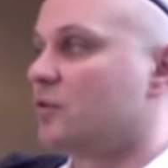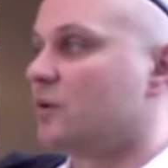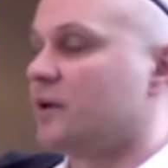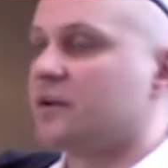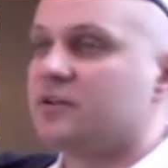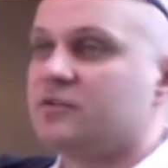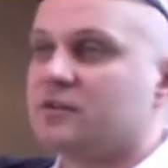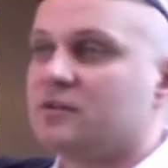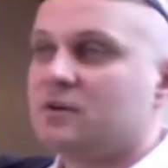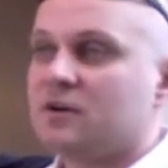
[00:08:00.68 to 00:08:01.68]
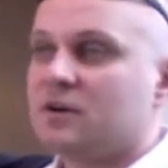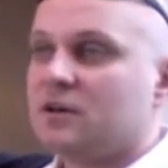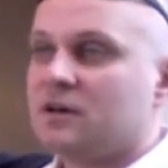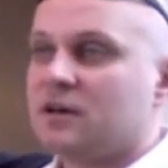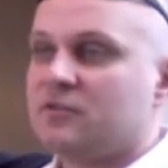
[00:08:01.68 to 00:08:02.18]
the way it is, and
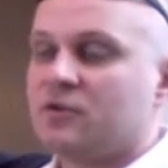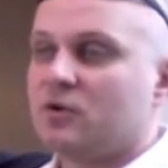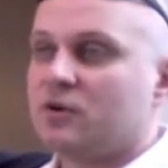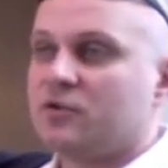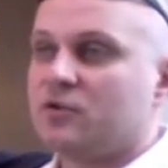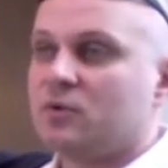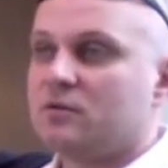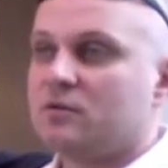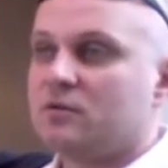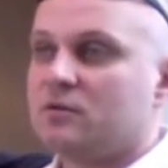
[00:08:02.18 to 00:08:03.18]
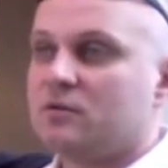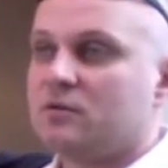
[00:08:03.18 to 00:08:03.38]
it's going to.